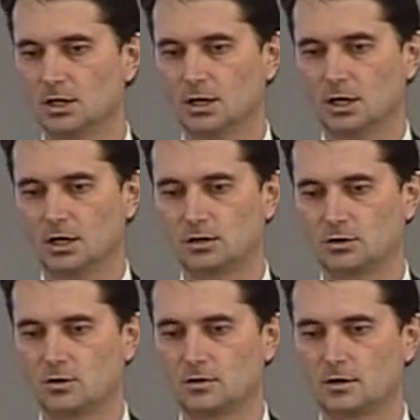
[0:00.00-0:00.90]
There is a
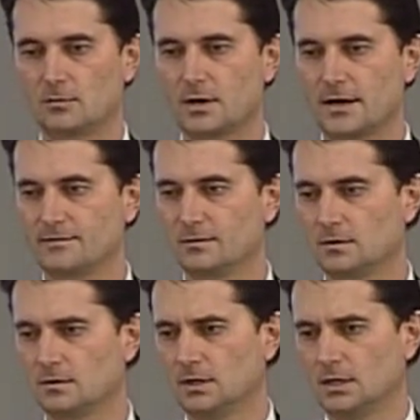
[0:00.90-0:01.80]
lack of
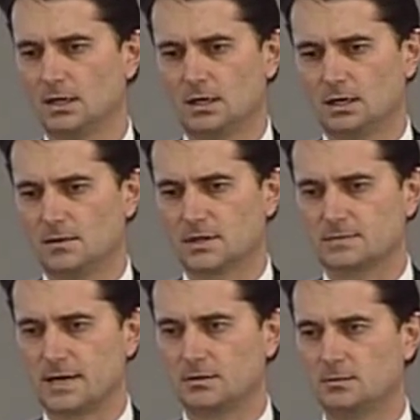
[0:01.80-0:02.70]
assessment
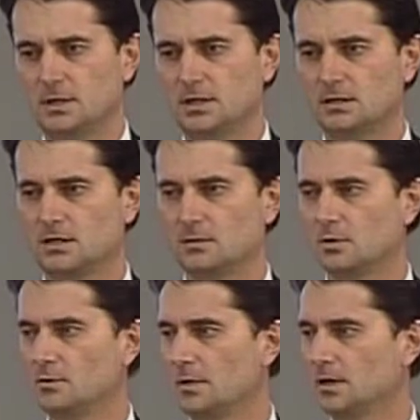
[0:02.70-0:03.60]
on the
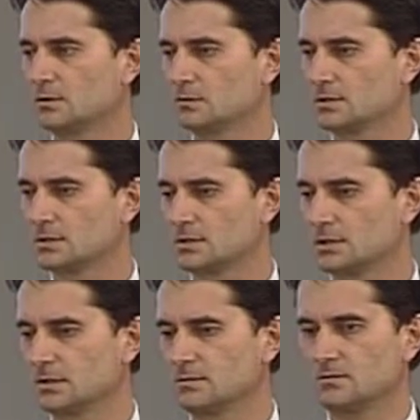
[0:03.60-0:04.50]
collaboration
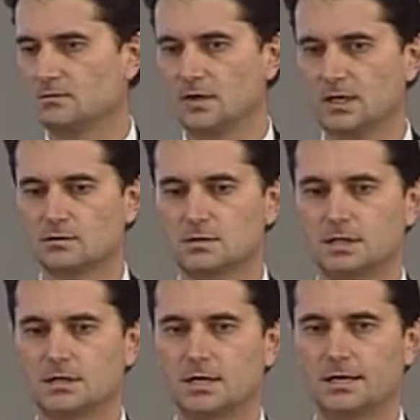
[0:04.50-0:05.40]
with the
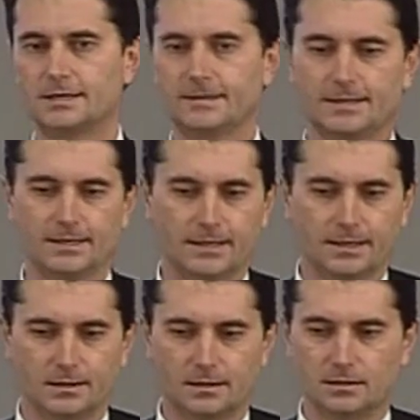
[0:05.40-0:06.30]
totalitarian
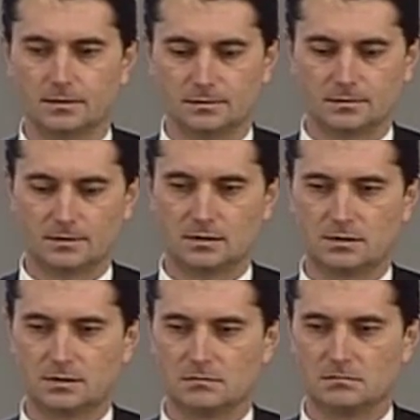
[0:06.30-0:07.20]
regimes.
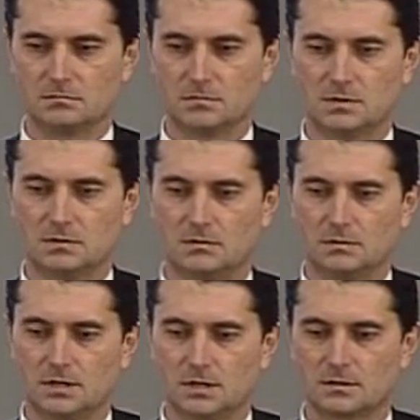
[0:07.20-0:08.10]
We can see
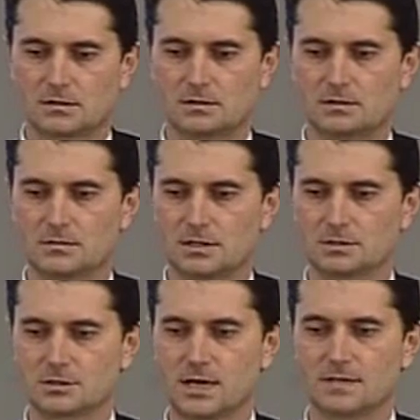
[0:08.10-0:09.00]

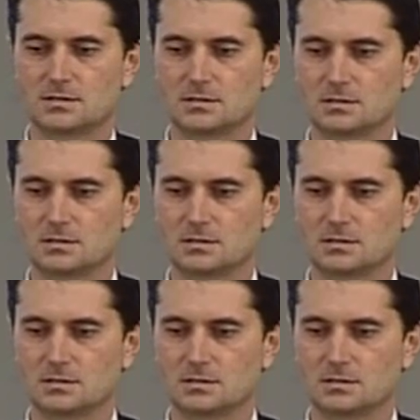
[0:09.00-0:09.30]
documents